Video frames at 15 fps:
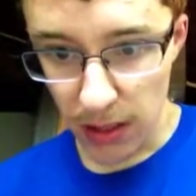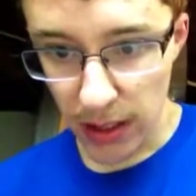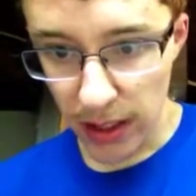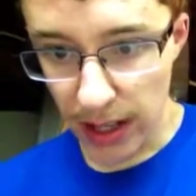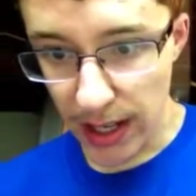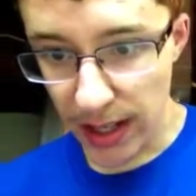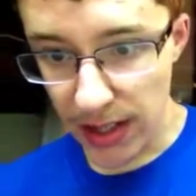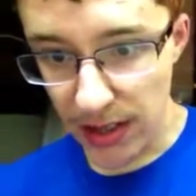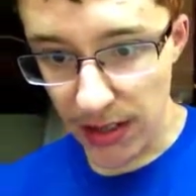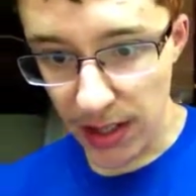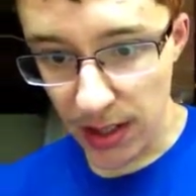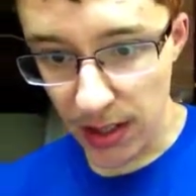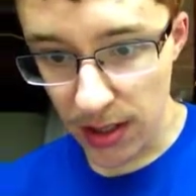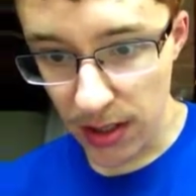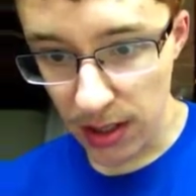And
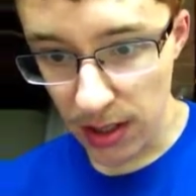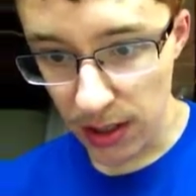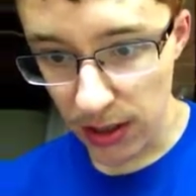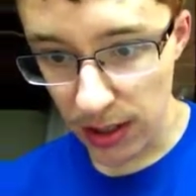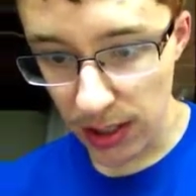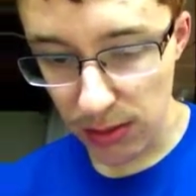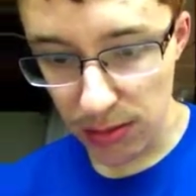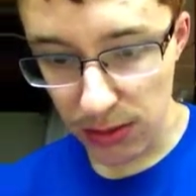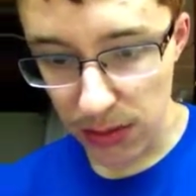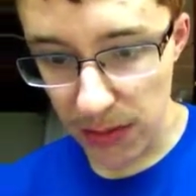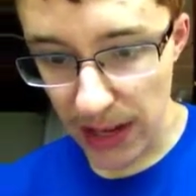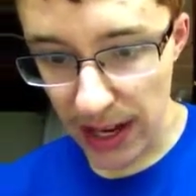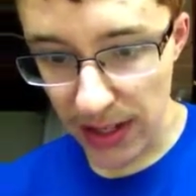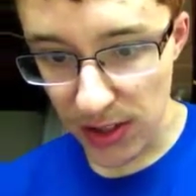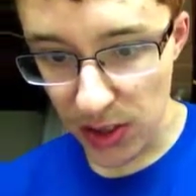this was
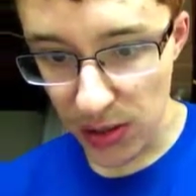bad. So